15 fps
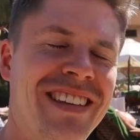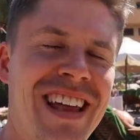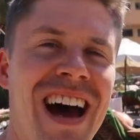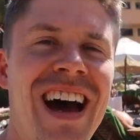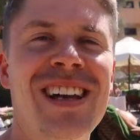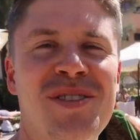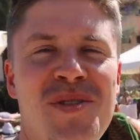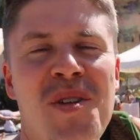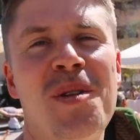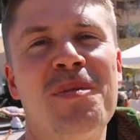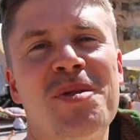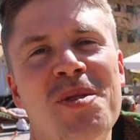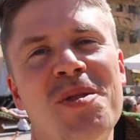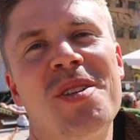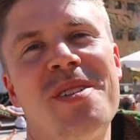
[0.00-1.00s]
That is what
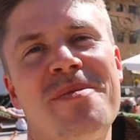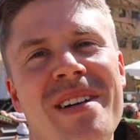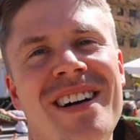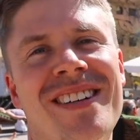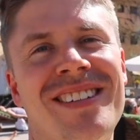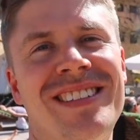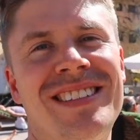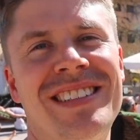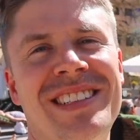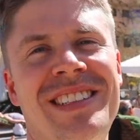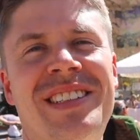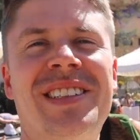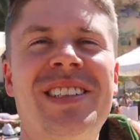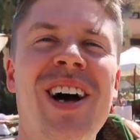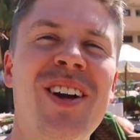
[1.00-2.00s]
I'm talking about
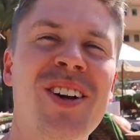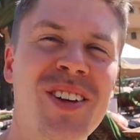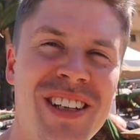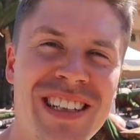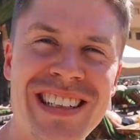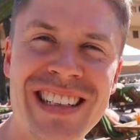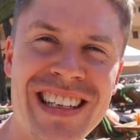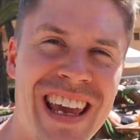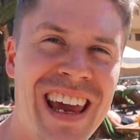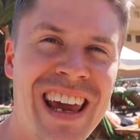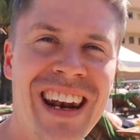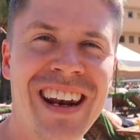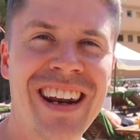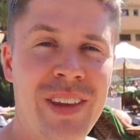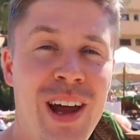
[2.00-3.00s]
sun on the
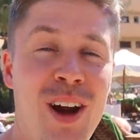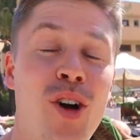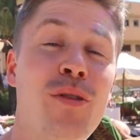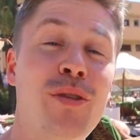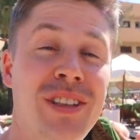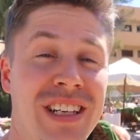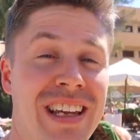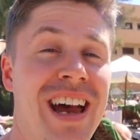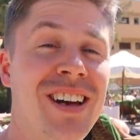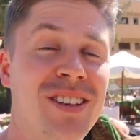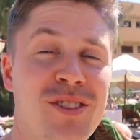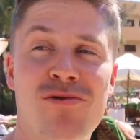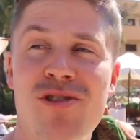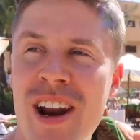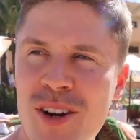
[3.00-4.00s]
skin. They offered to get
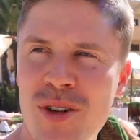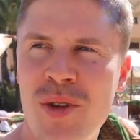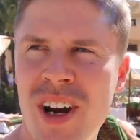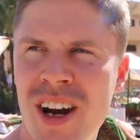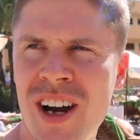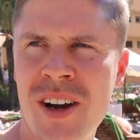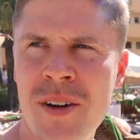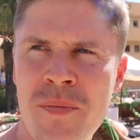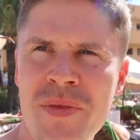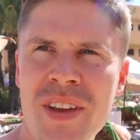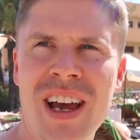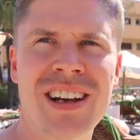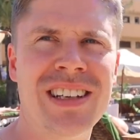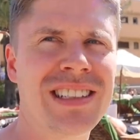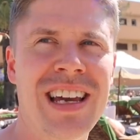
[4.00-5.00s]
us a rental car
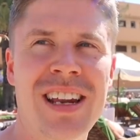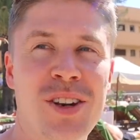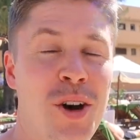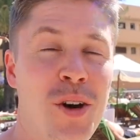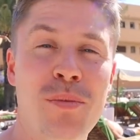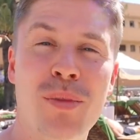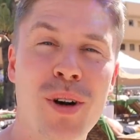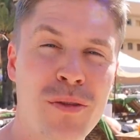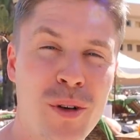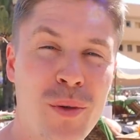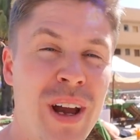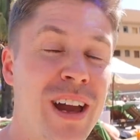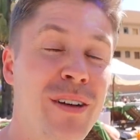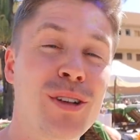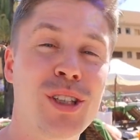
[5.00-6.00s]
and I said don't bother
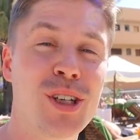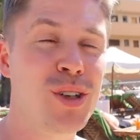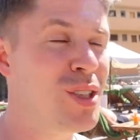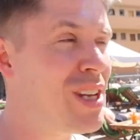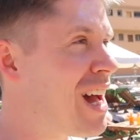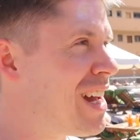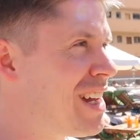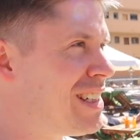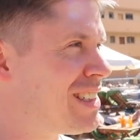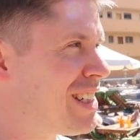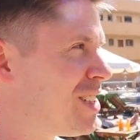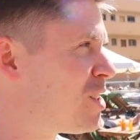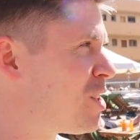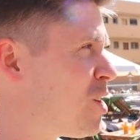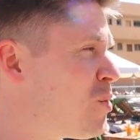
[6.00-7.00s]
we're here for two days
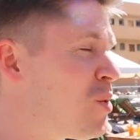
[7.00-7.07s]
and you know